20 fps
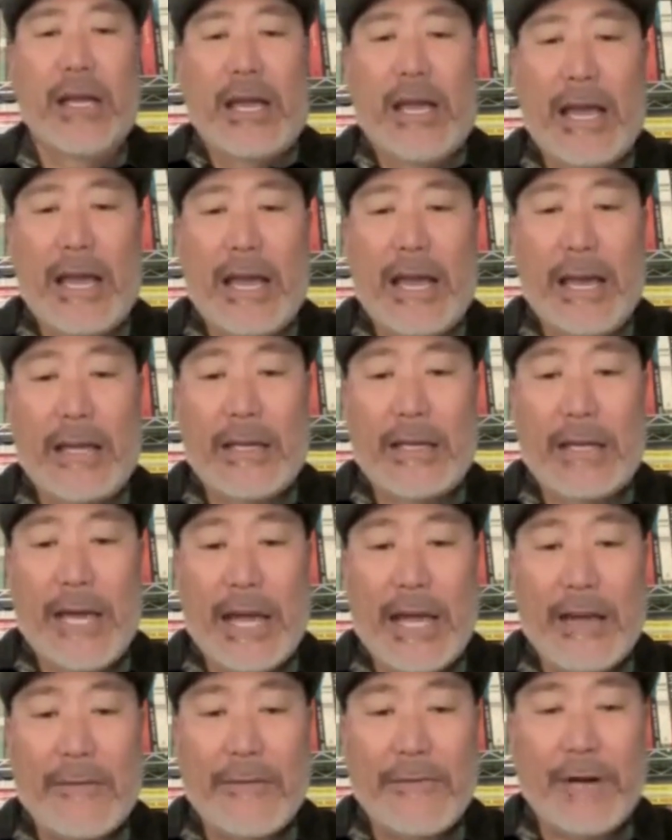and
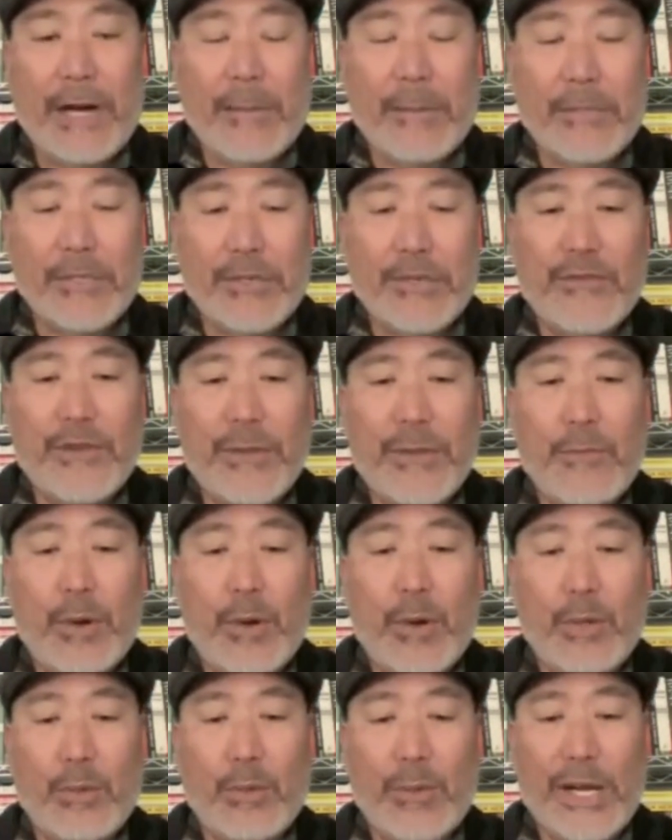have driven
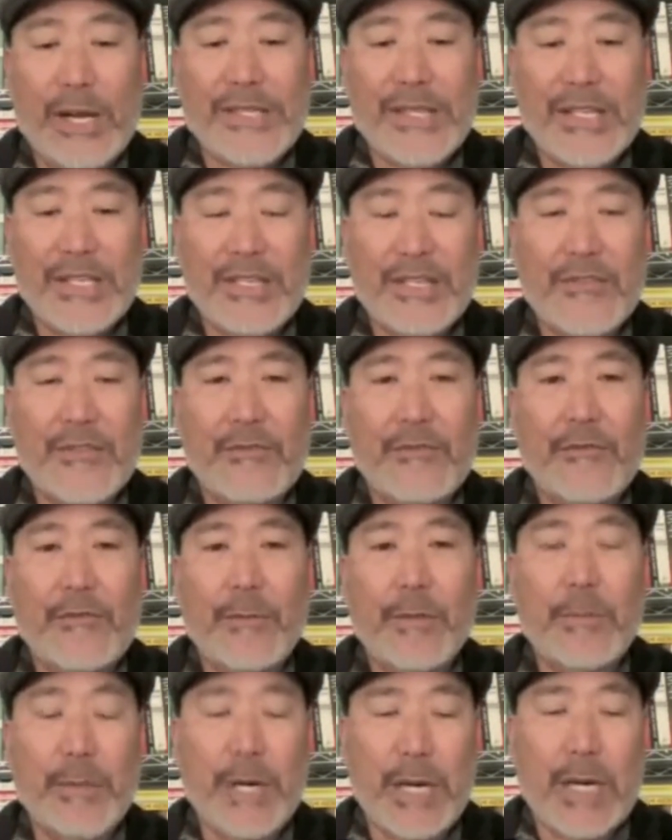polarization
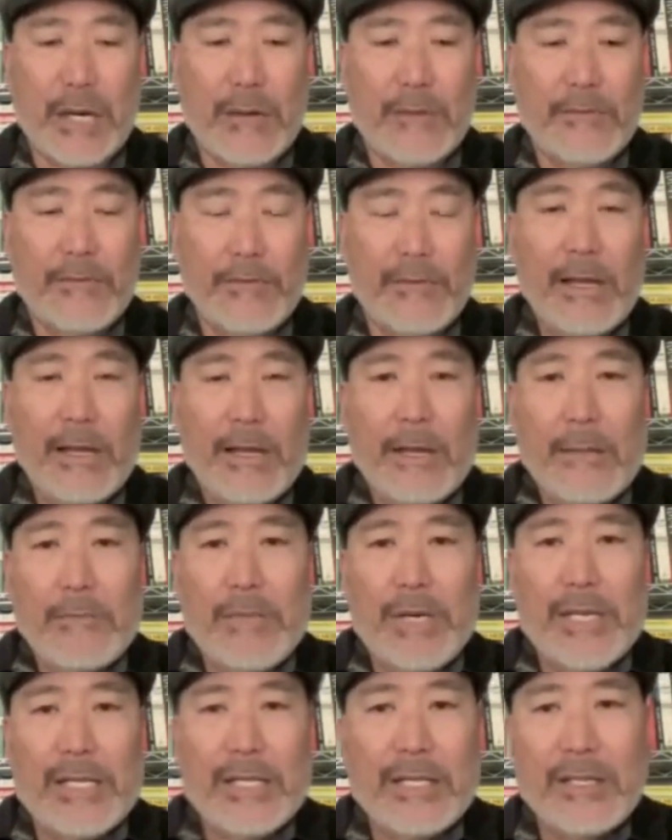from above.
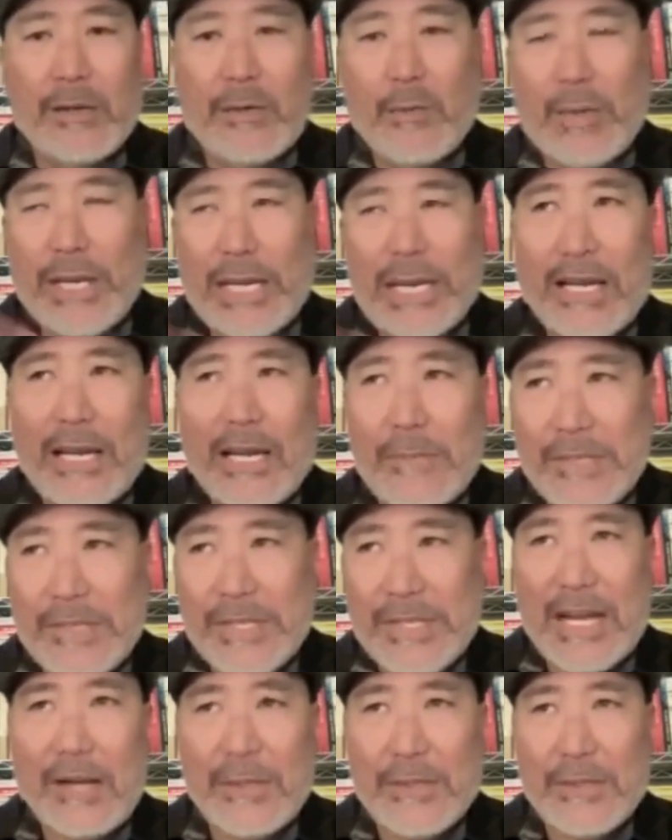But, when it
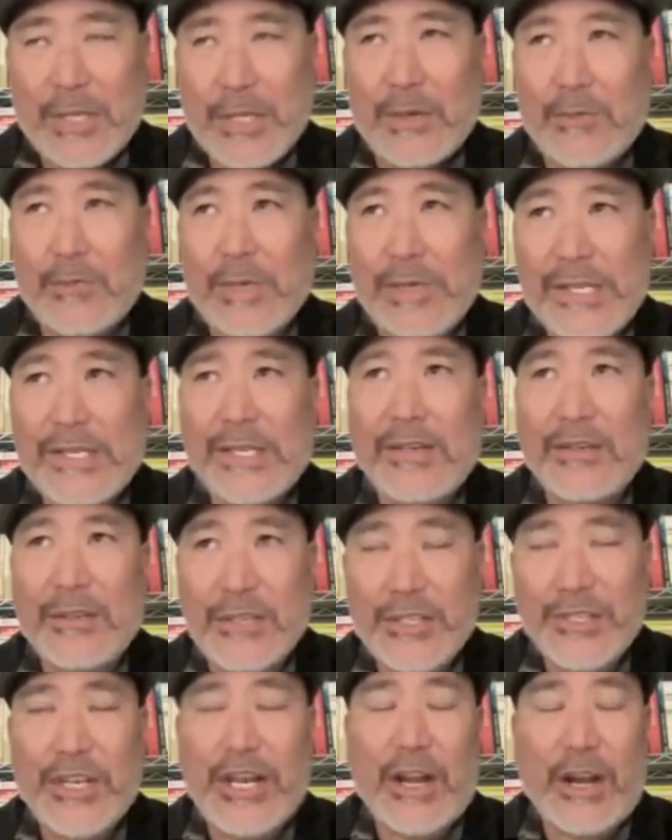comes down to it, we still
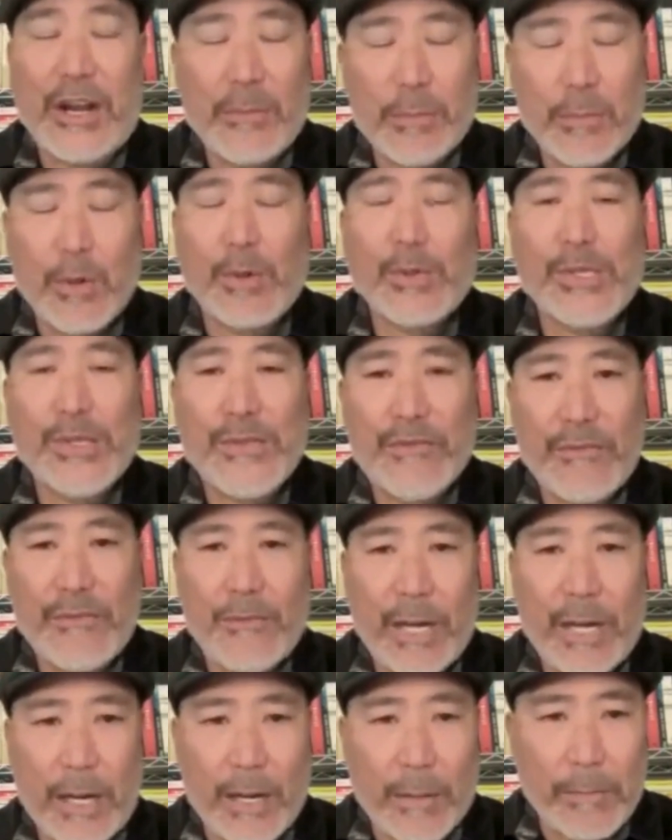share most
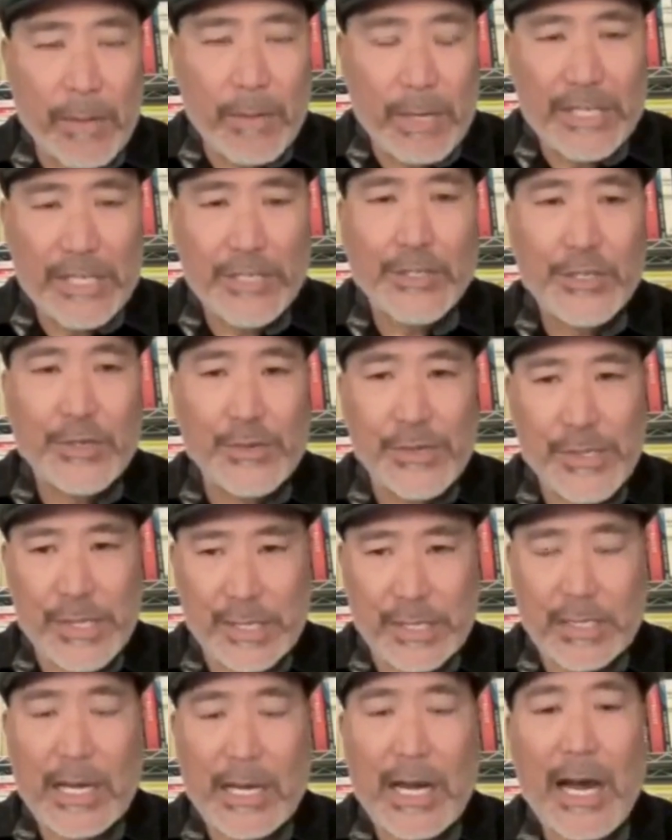issues
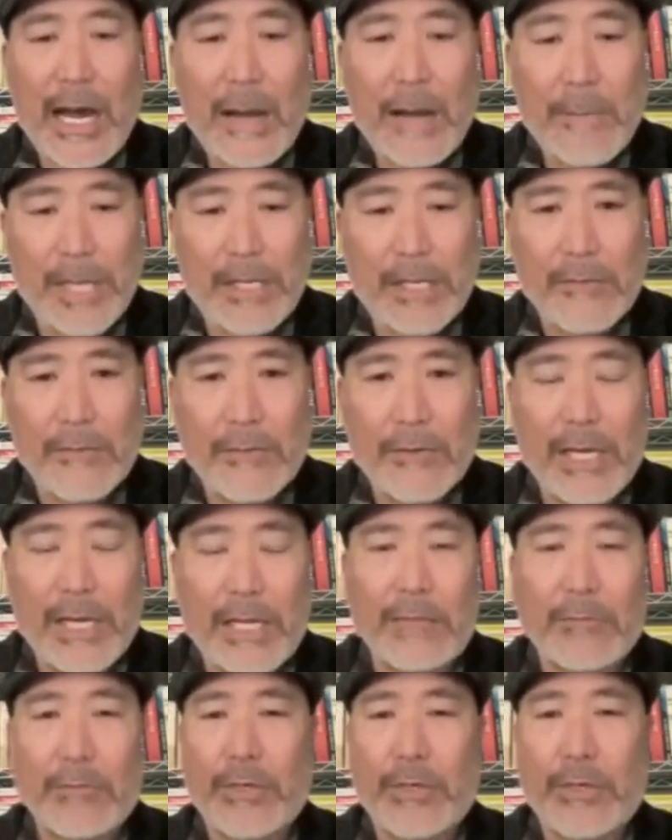in common,
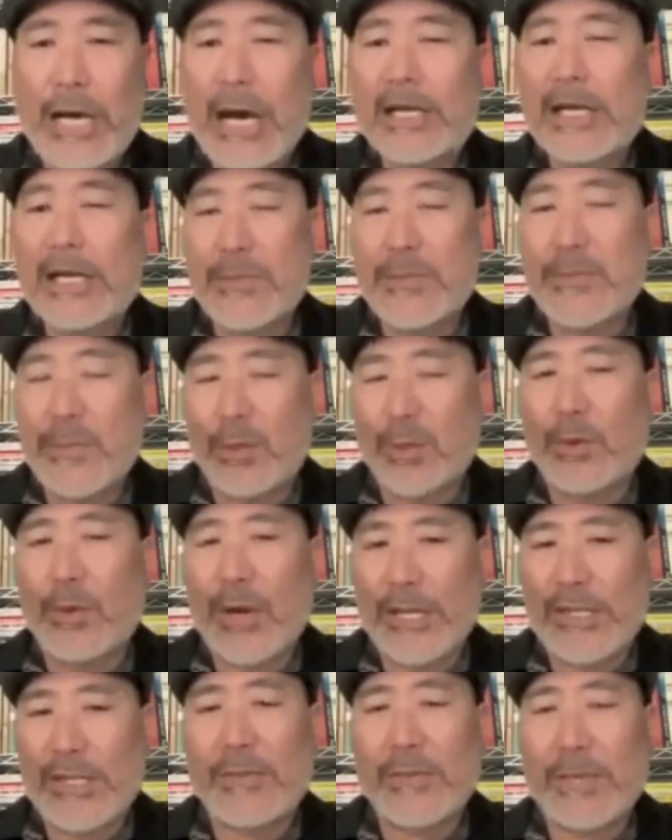right? We're not as
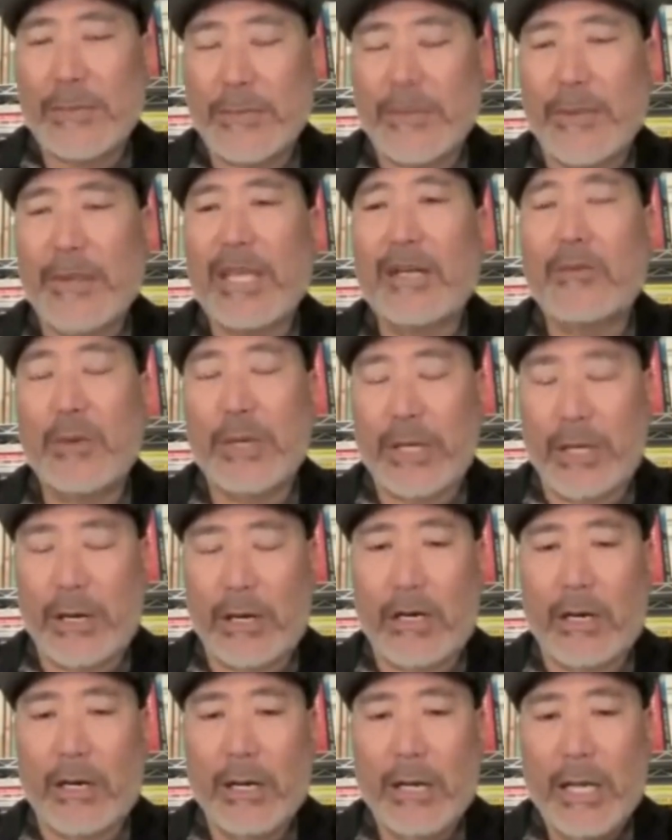polarized as people think we
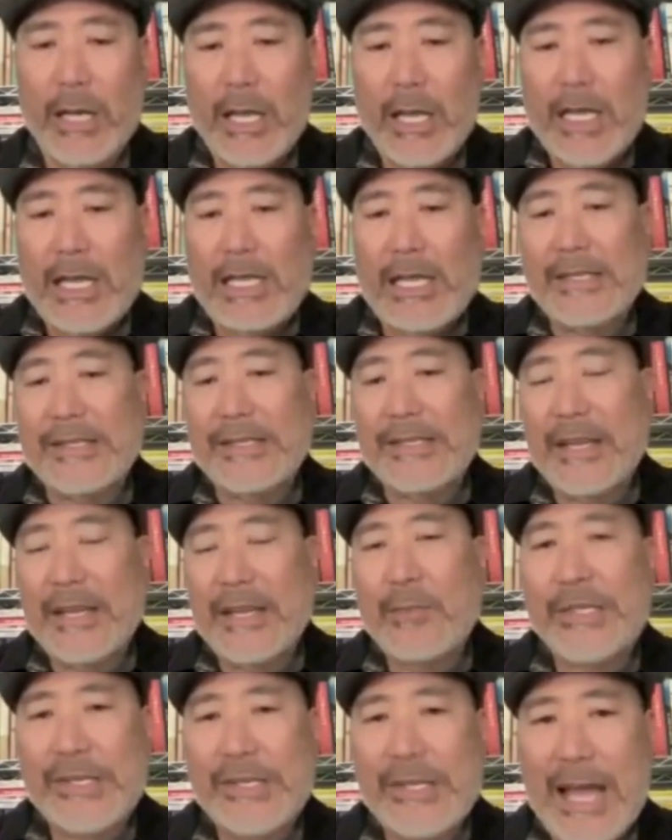are.
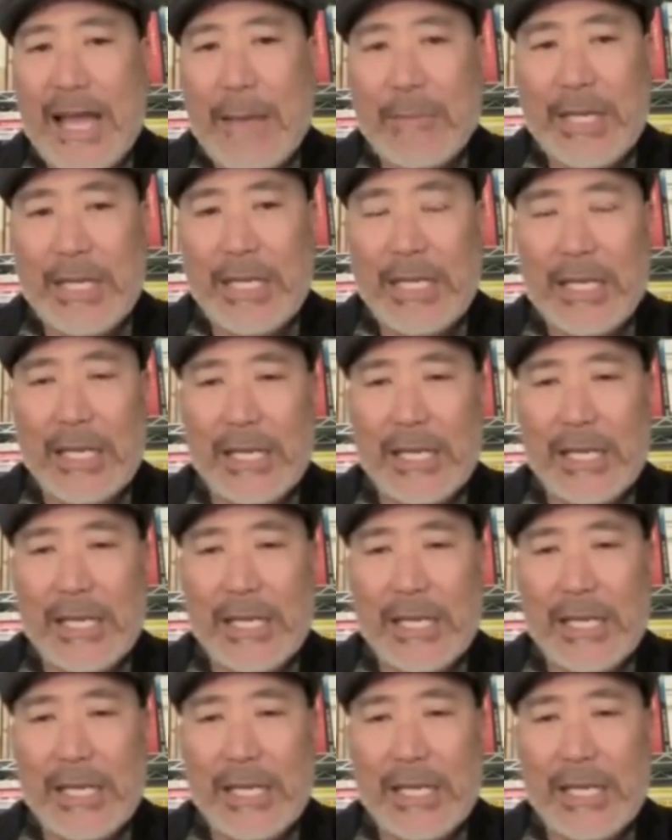Instead, what's happening